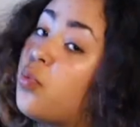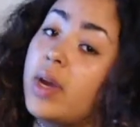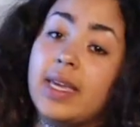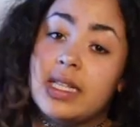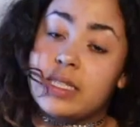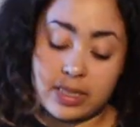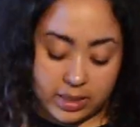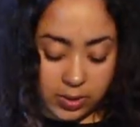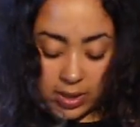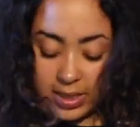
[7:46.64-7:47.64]
way
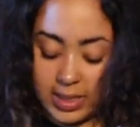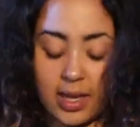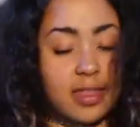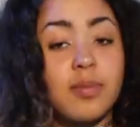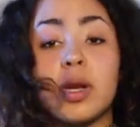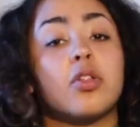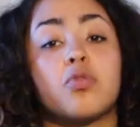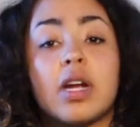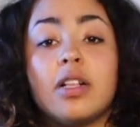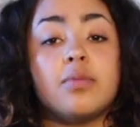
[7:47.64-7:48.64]
into the death metal
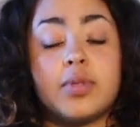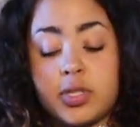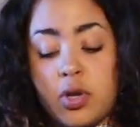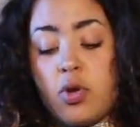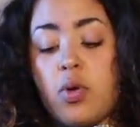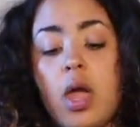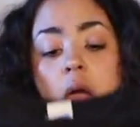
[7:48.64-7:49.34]
realm. So